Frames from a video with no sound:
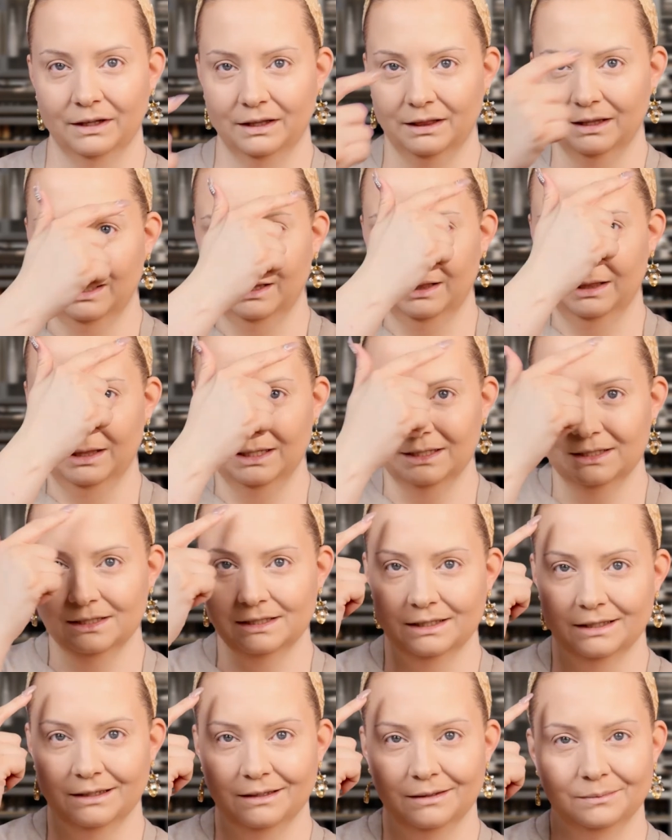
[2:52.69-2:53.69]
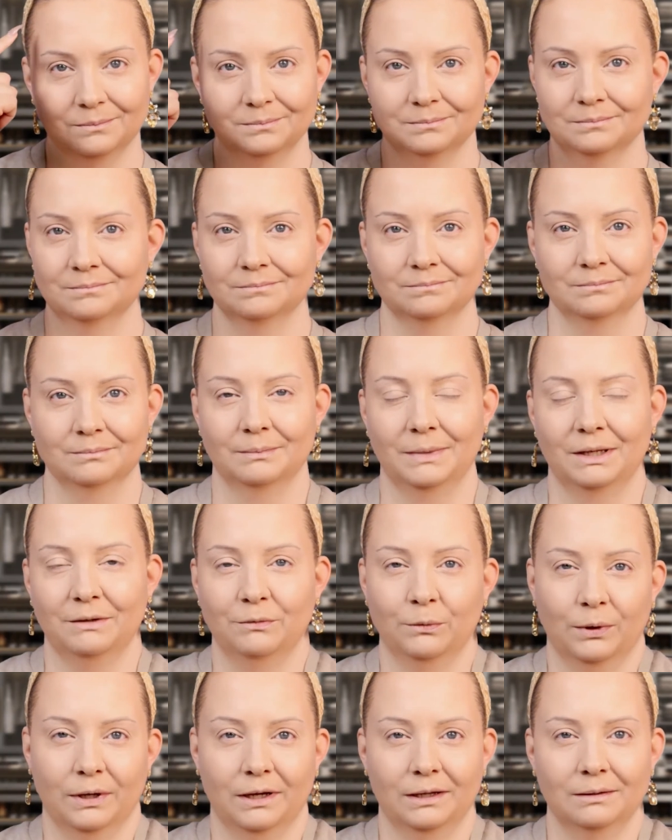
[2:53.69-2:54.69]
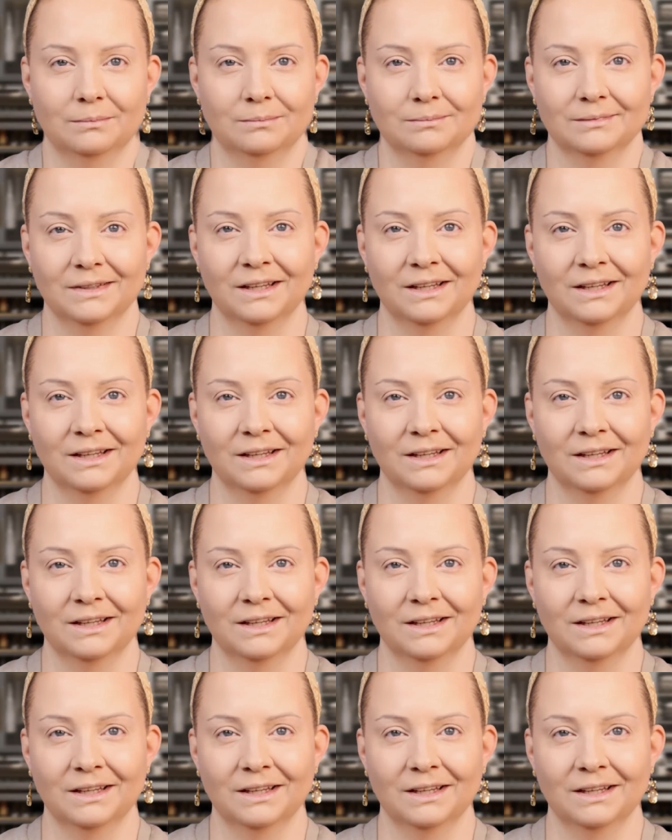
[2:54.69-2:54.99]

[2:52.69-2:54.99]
and then this, my forehead,